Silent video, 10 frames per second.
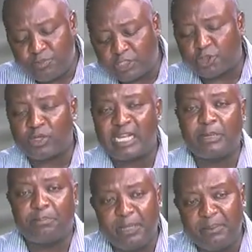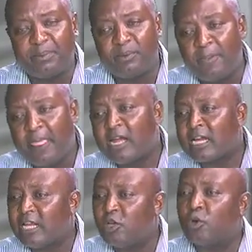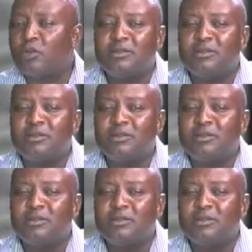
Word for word: make sure that the people cannot,